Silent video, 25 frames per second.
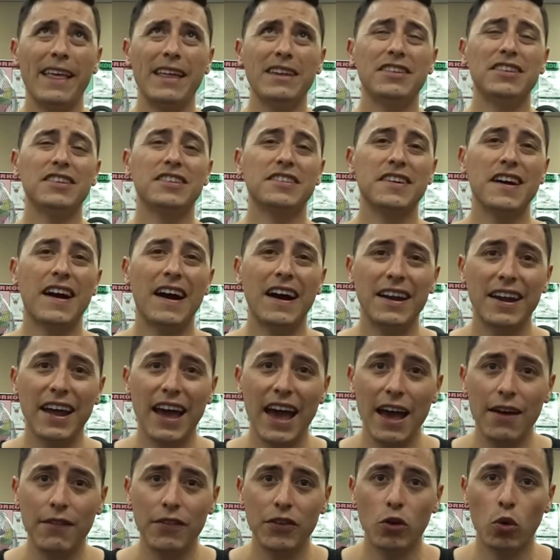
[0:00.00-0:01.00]
just kind of
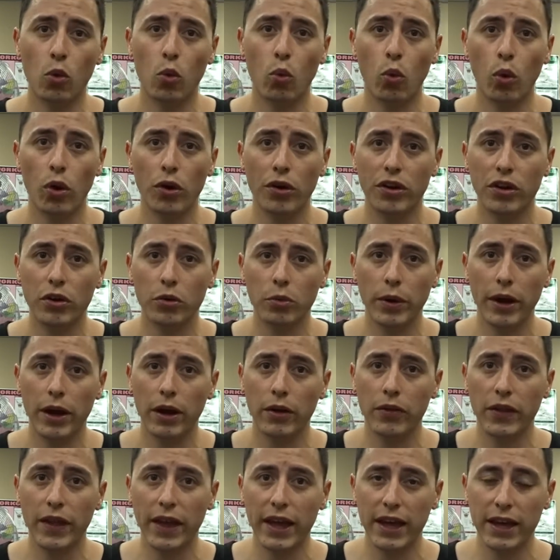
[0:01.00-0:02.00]
having to work
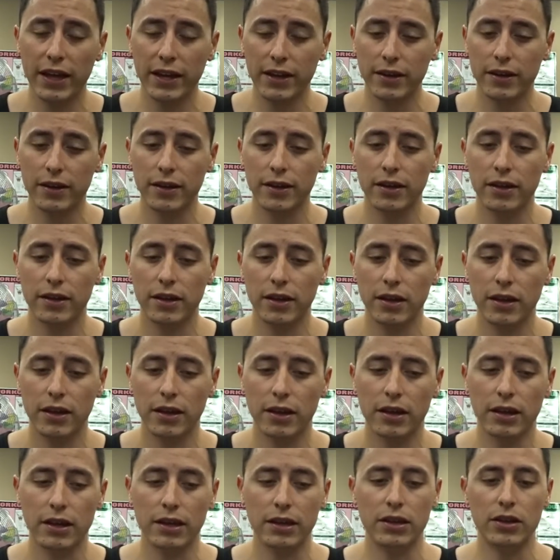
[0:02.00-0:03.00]
around that,
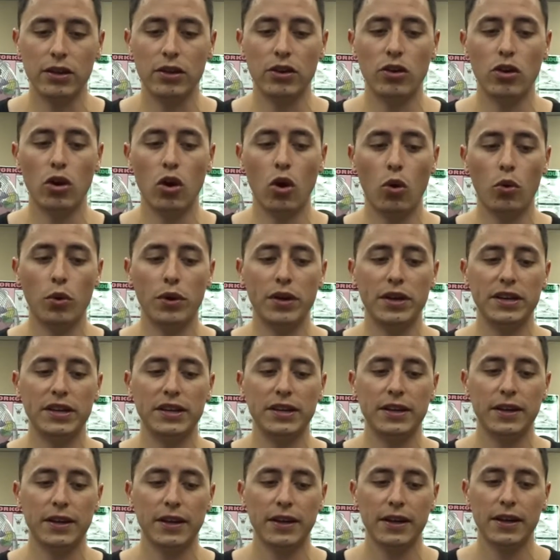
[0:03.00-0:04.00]

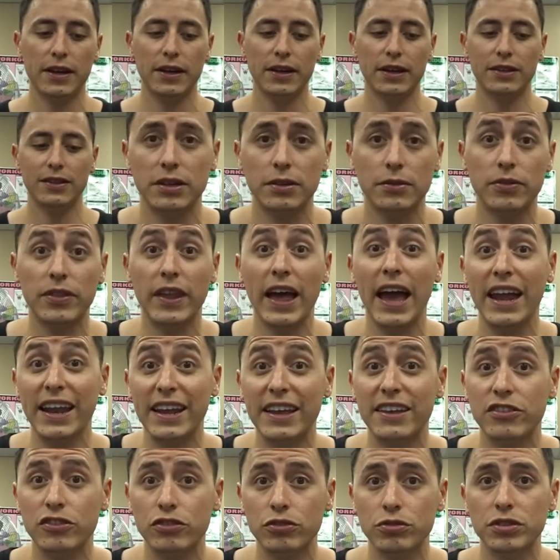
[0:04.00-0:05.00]
knowing that
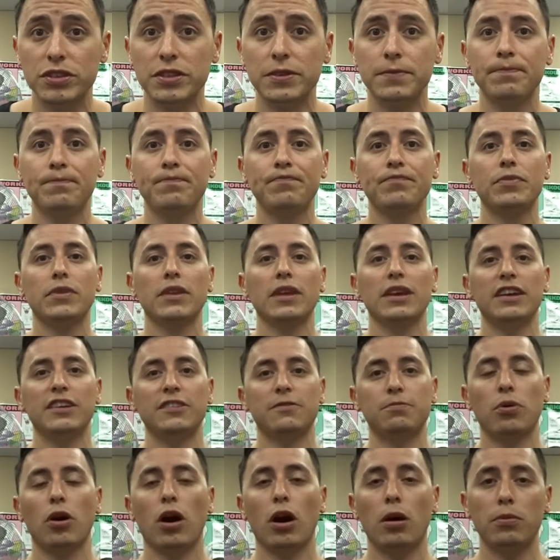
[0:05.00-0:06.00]
injury is
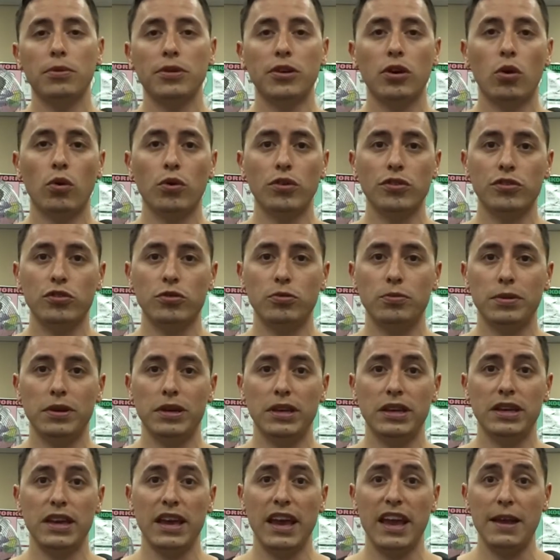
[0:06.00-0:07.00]
probably going to
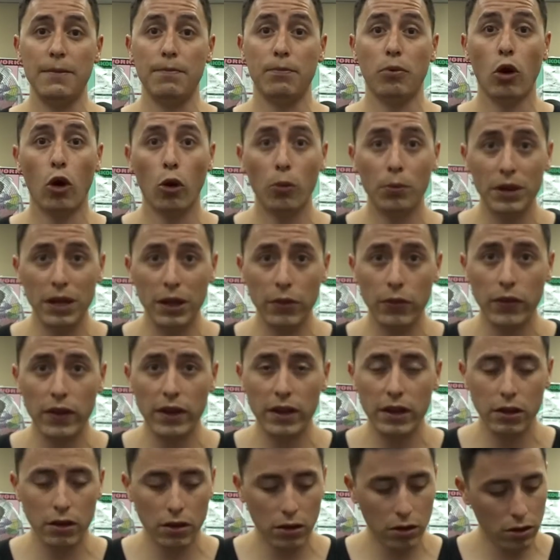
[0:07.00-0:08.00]
be a permanent
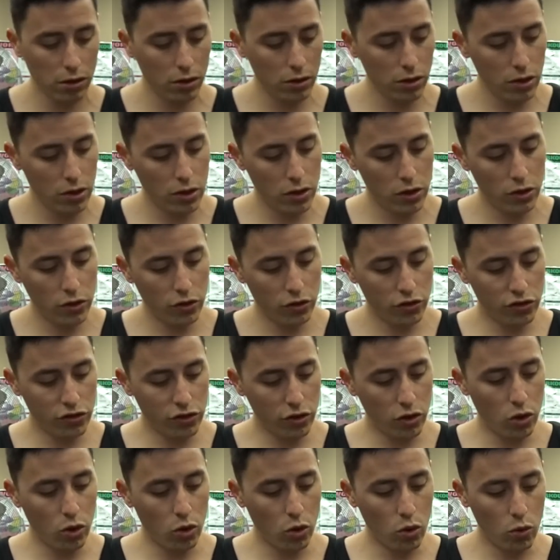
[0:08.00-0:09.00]
thing.
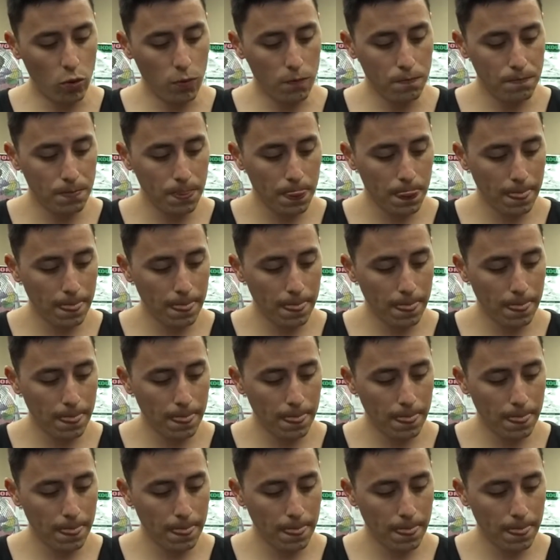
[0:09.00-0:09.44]
So